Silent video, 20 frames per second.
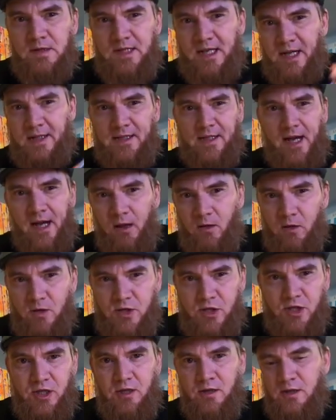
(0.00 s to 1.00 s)

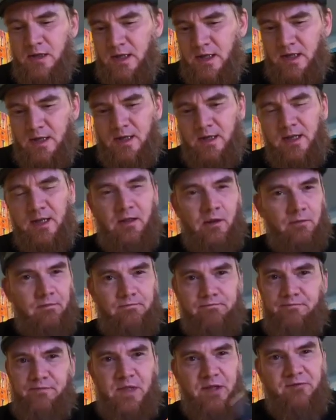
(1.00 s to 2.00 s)
technology, it
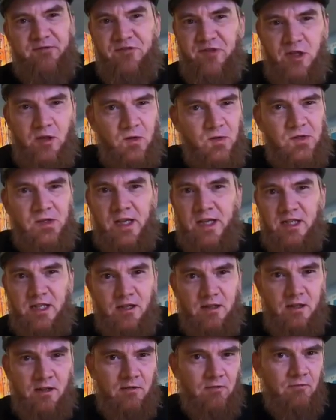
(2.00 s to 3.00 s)
feels like
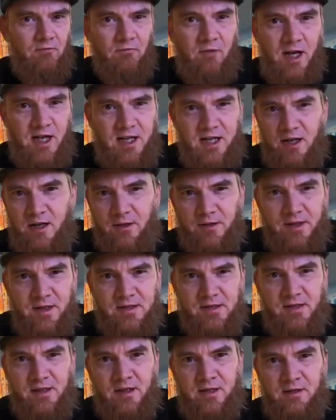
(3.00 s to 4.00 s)
you're right here,
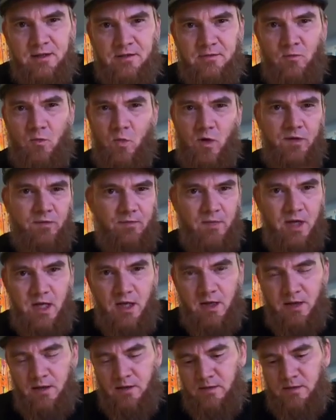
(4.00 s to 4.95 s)
doesn't it? With me.